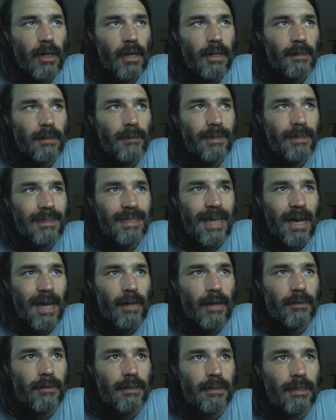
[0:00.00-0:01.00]
has been
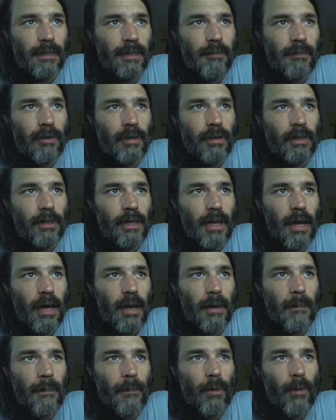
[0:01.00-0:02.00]
down significantly
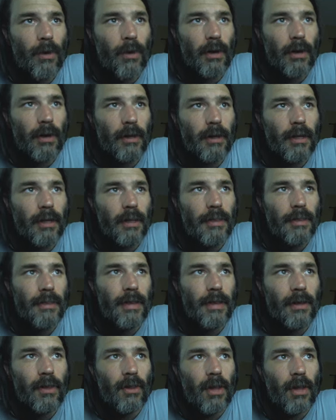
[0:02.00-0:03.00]
more
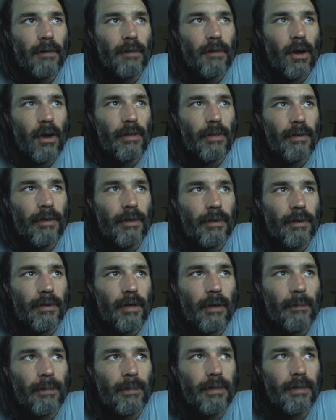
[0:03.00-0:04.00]
than a lot of other
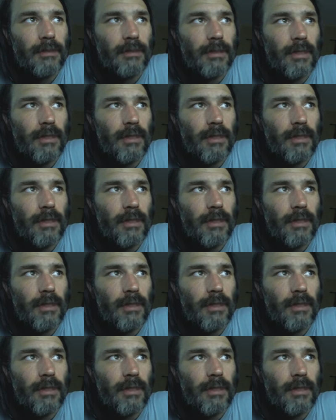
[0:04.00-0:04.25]
companies.